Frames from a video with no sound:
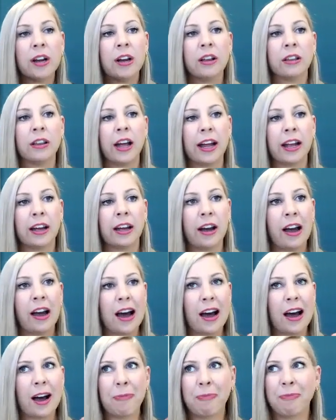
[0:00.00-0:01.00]
Like,
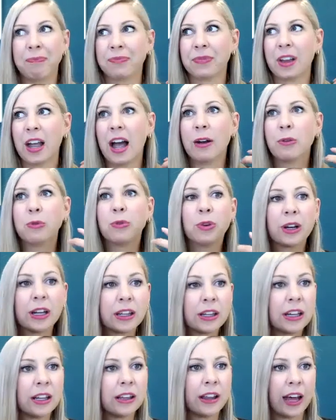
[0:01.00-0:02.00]
I
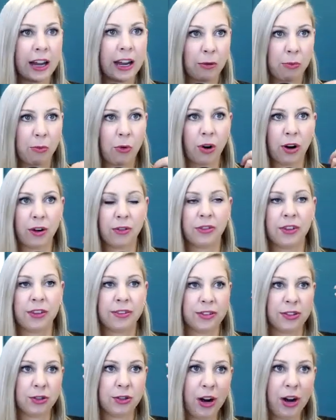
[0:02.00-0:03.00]
really like more of the
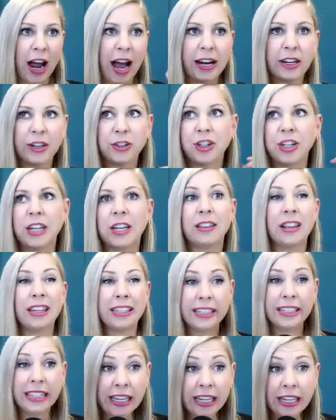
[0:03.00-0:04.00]
strategy and the
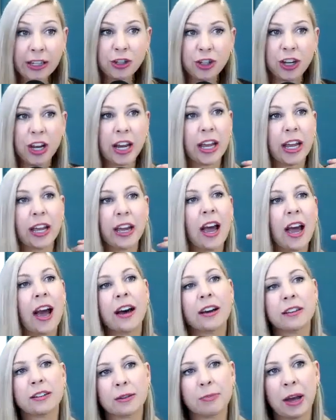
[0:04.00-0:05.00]
teaching
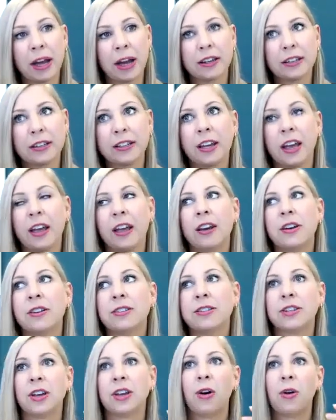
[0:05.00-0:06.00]
aspect.
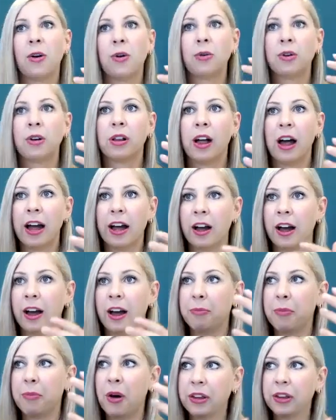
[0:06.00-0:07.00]
So
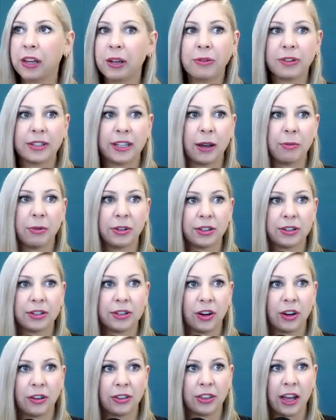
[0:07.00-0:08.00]
Pauline was able to
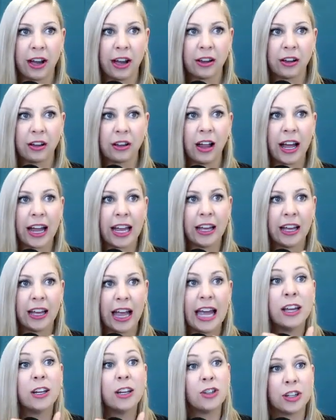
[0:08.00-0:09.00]
start that client
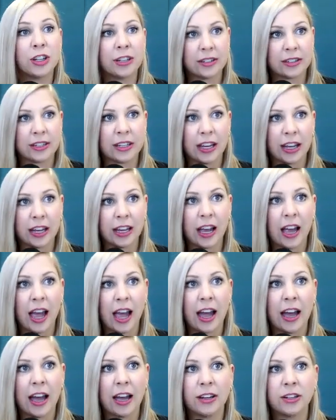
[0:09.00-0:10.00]
agency,
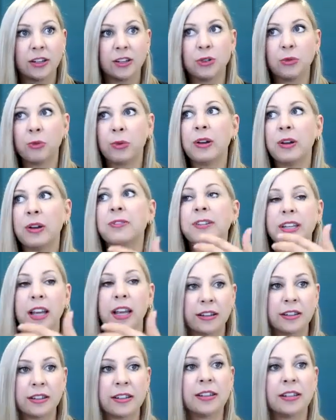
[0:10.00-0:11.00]
and we've
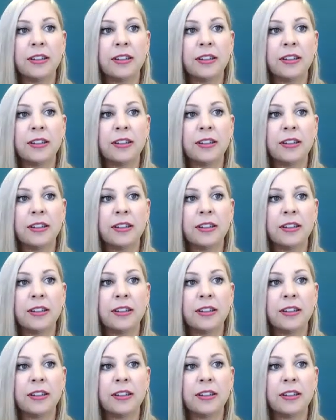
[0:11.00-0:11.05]
since